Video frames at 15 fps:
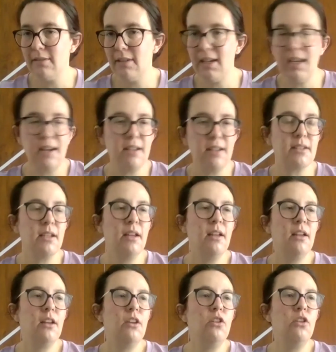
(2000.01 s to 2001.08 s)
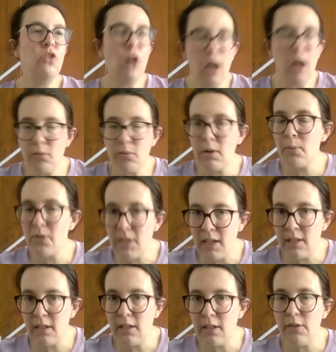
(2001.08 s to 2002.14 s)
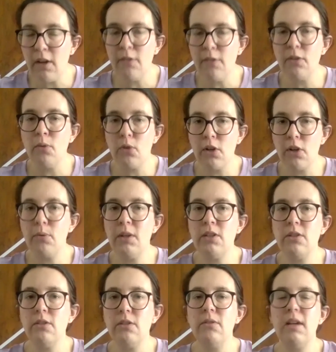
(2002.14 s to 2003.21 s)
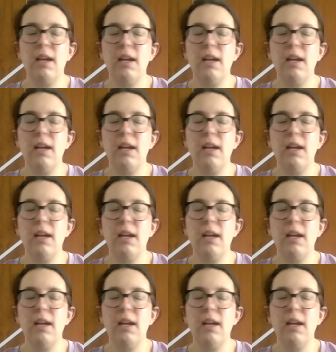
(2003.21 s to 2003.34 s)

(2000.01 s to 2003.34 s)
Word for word: It is not representative of the work we do.